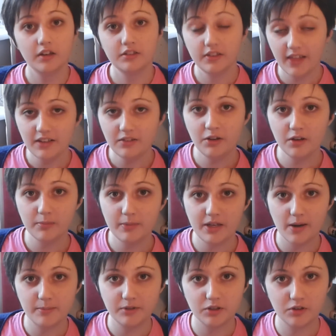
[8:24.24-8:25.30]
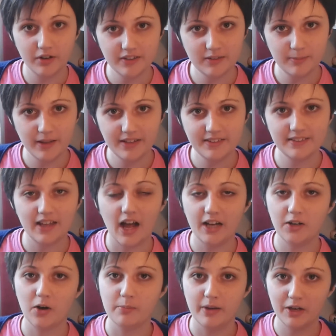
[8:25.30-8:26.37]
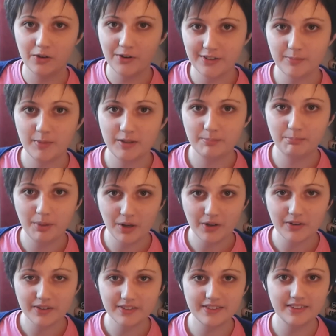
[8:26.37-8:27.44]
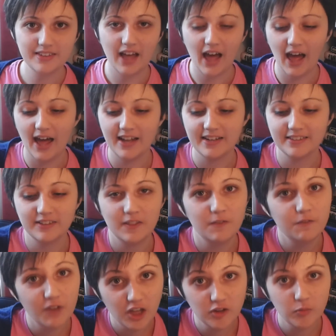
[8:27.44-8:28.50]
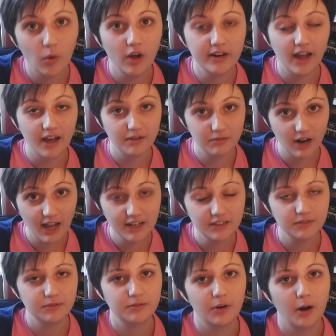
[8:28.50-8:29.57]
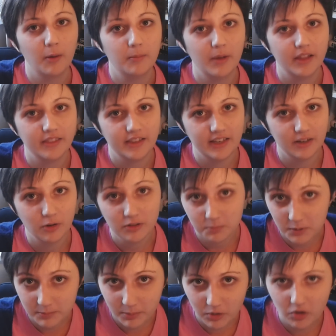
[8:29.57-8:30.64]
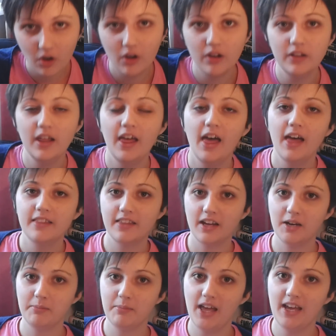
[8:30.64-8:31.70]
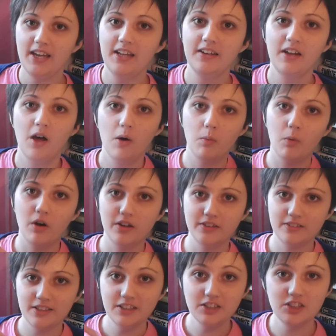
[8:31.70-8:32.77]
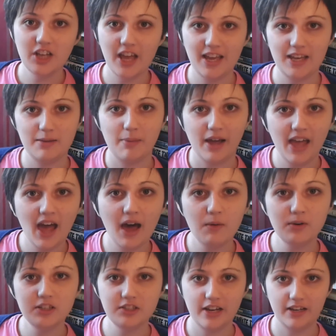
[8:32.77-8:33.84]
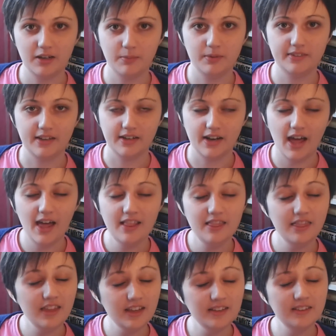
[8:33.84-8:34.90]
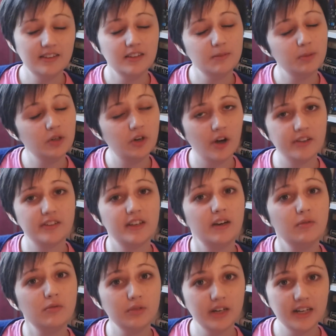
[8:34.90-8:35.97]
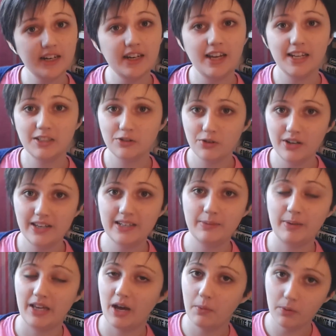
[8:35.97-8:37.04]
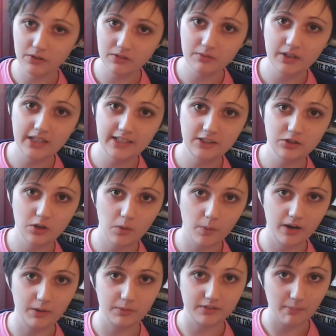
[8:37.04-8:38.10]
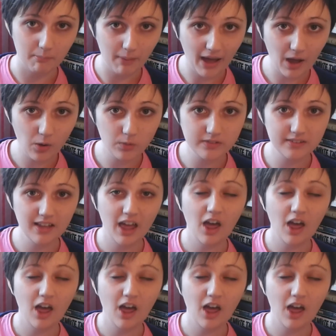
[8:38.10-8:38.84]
So that took me up to Christmas. I got my Christmas books, and the first one I read from the Christmas book haul that I made was Jay by Howard Jacobson, and this is because it really intrigued me. I wasn't really sure what it was about,